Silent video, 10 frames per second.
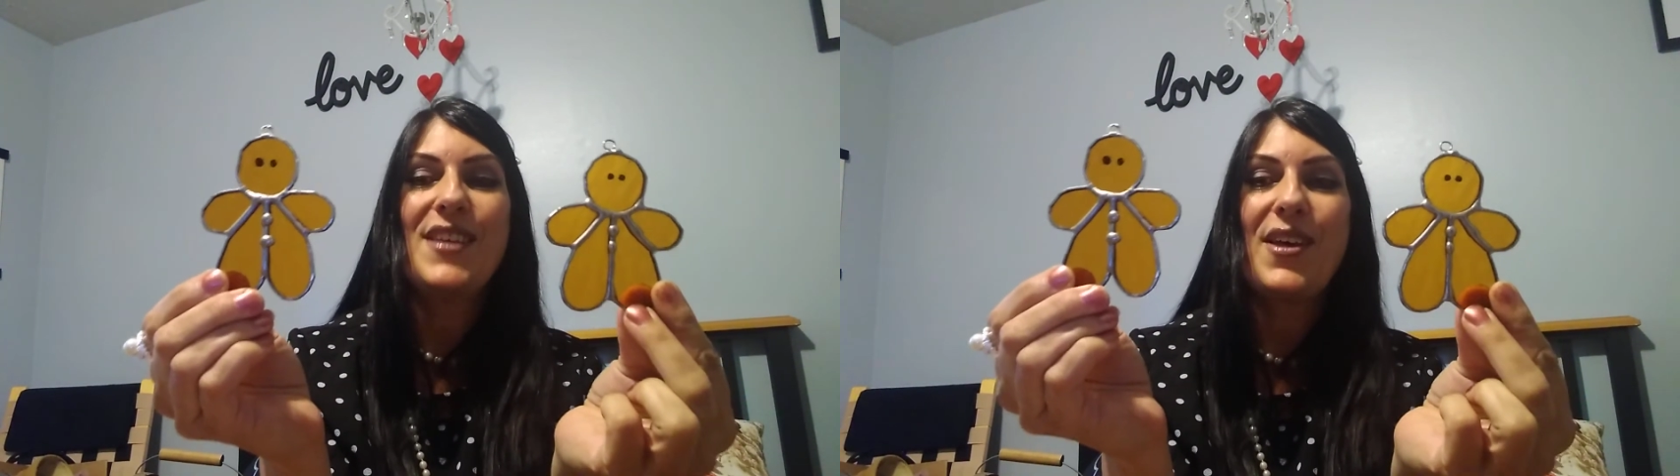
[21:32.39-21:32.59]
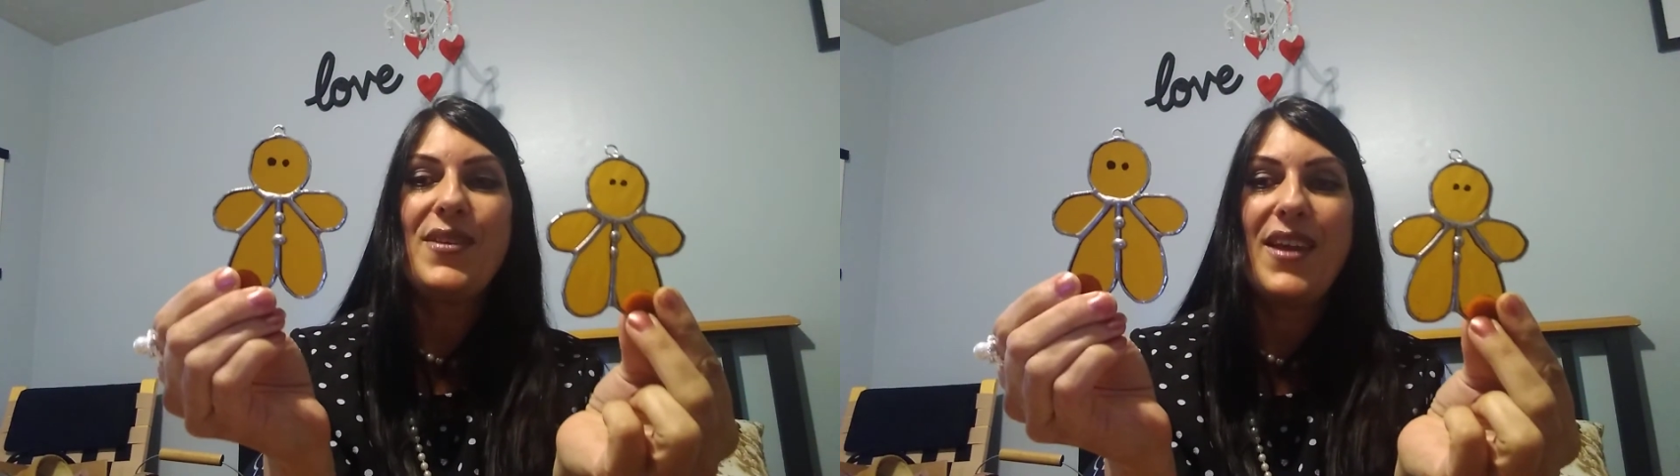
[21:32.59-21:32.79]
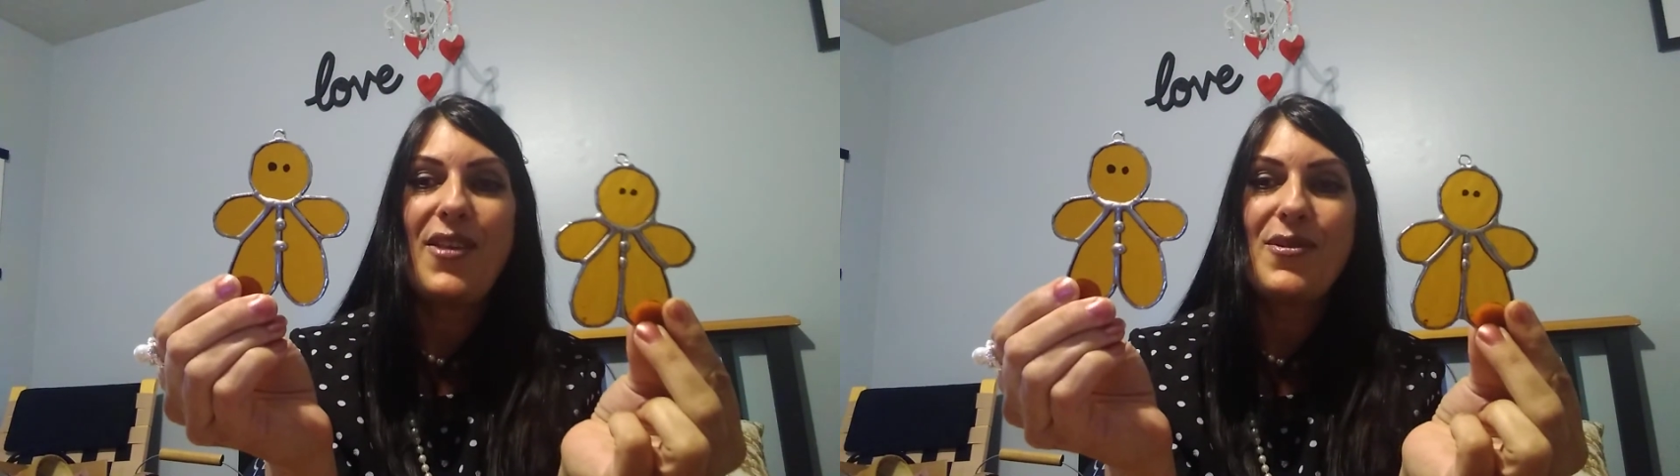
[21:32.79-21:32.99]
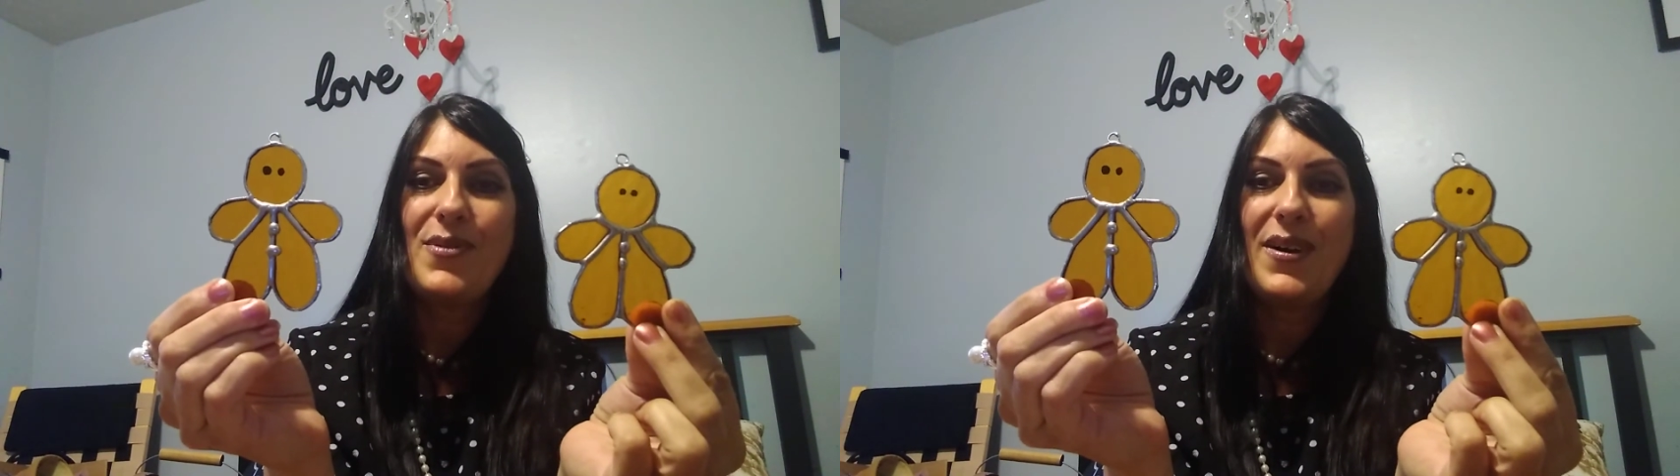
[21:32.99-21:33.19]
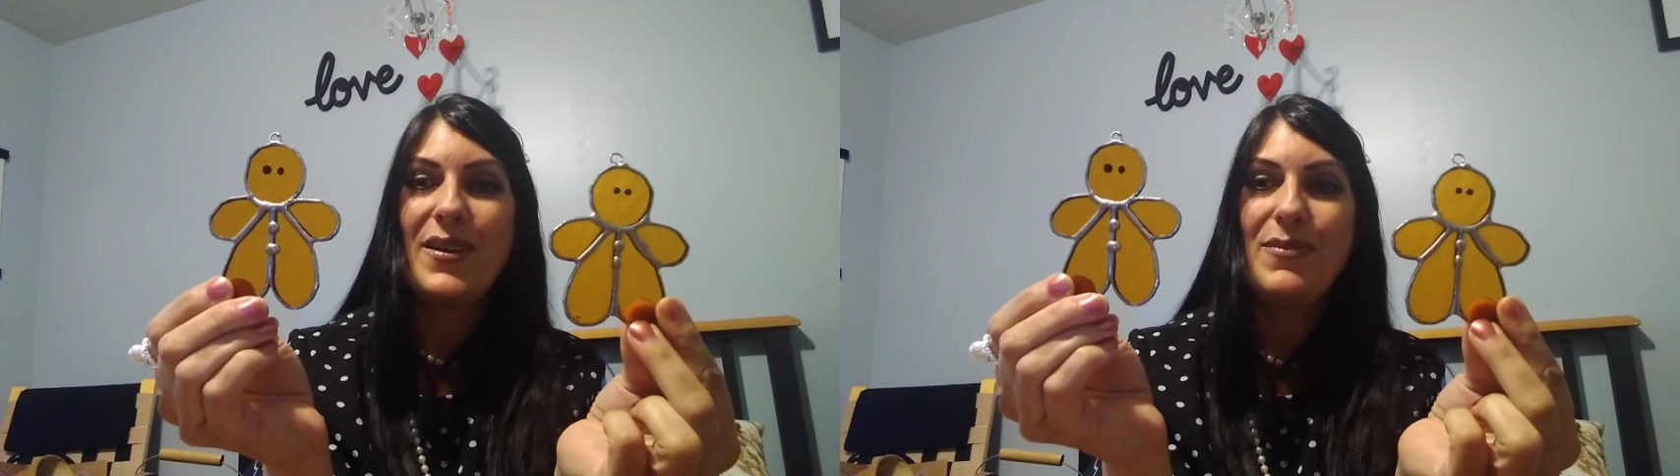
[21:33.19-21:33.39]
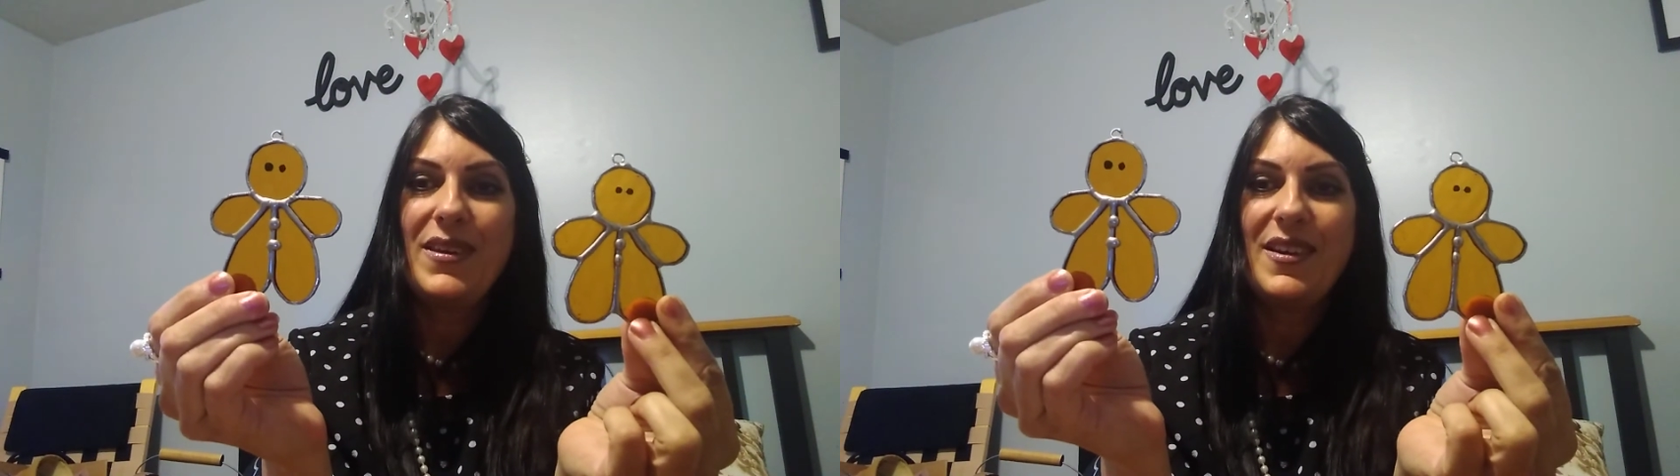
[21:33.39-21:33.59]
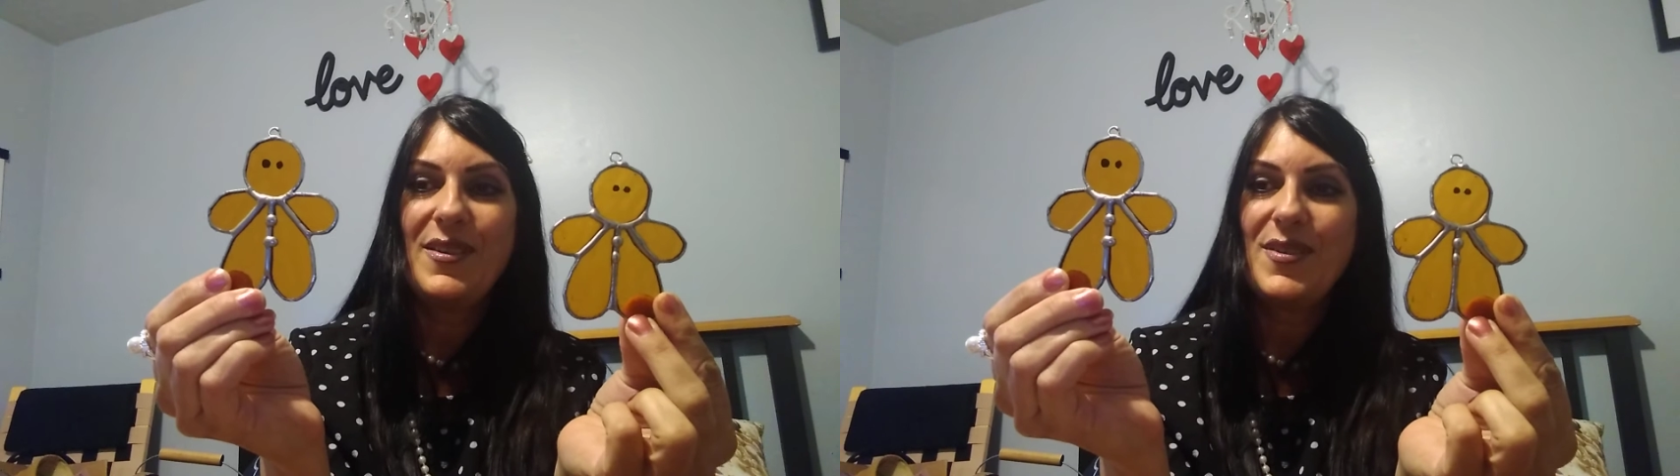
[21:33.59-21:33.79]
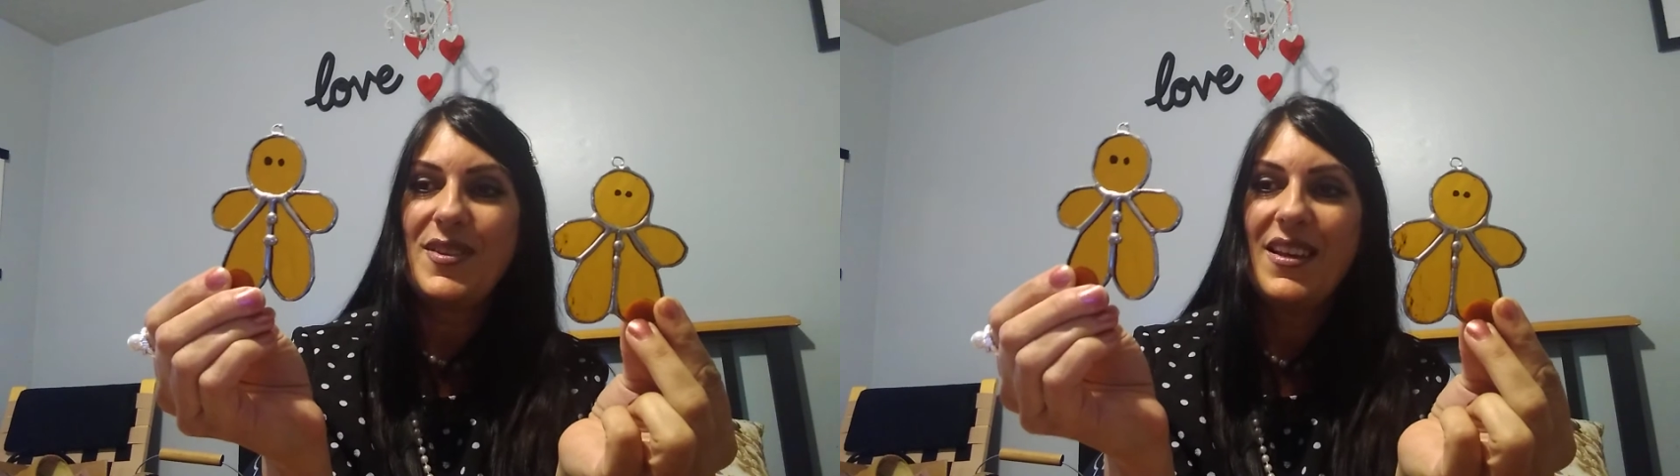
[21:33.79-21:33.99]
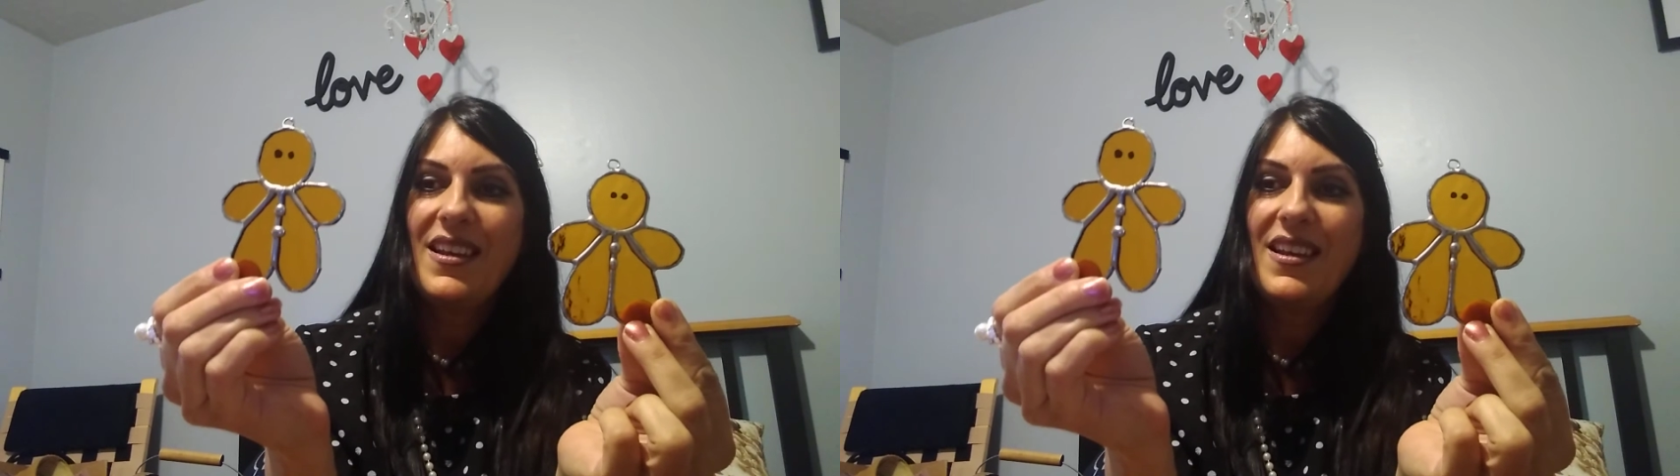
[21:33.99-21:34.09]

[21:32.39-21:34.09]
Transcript: sell the other one because